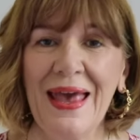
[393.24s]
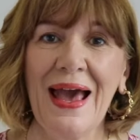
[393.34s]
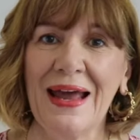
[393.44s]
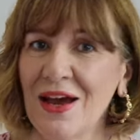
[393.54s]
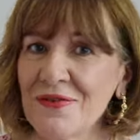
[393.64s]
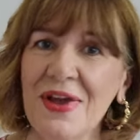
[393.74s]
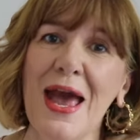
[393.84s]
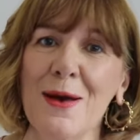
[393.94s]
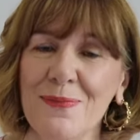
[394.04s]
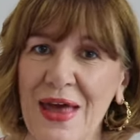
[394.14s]
And I've
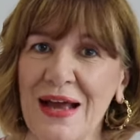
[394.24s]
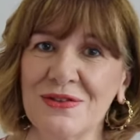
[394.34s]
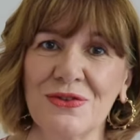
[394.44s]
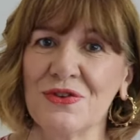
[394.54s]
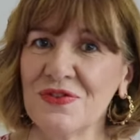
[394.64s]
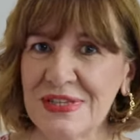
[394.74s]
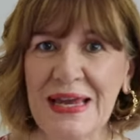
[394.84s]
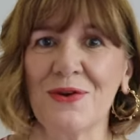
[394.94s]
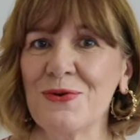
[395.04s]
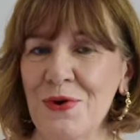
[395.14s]
kept that sort of
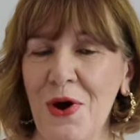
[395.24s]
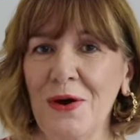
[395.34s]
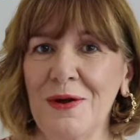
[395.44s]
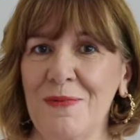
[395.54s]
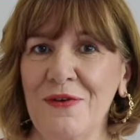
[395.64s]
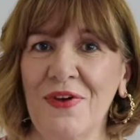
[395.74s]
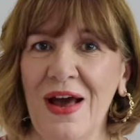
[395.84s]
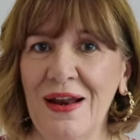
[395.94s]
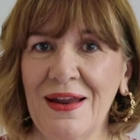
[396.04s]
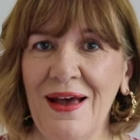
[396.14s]
single column of
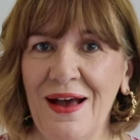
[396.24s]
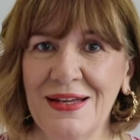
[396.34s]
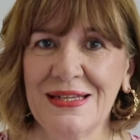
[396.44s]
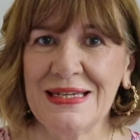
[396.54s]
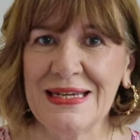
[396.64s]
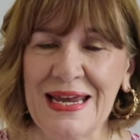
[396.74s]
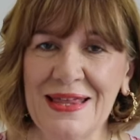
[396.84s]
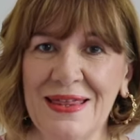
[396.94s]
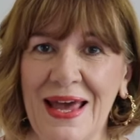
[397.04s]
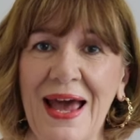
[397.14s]
colour
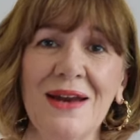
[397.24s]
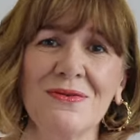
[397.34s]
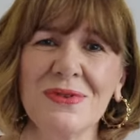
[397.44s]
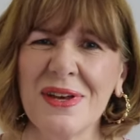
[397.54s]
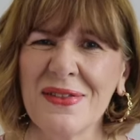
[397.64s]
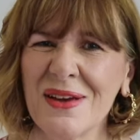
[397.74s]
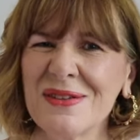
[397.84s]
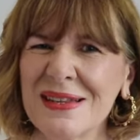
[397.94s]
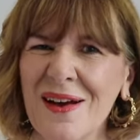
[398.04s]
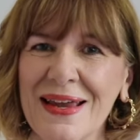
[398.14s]
underneath there. And also
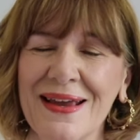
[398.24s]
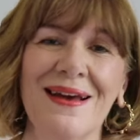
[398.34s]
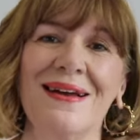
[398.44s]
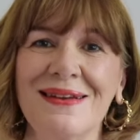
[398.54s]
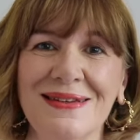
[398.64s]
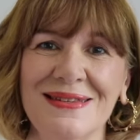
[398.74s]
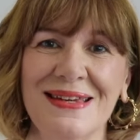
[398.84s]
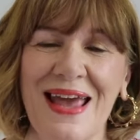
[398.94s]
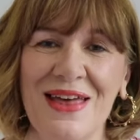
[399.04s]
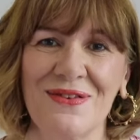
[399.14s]
those light colours
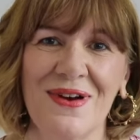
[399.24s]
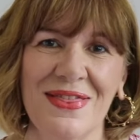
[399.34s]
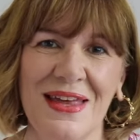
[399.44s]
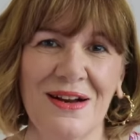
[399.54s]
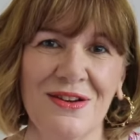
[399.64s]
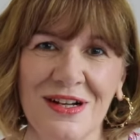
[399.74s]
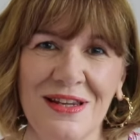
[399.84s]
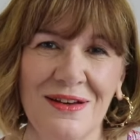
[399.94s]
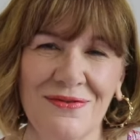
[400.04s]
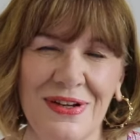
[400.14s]
together I think look
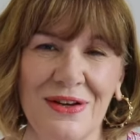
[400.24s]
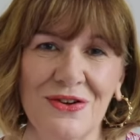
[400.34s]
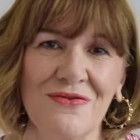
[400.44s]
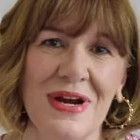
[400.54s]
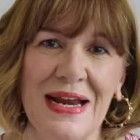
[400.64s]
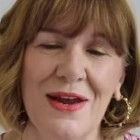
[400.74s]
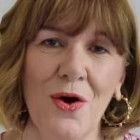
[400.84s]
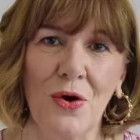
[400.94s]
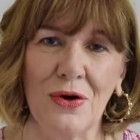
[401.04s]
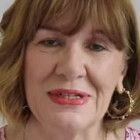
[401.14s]
lovely on a really
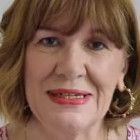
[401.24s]
hot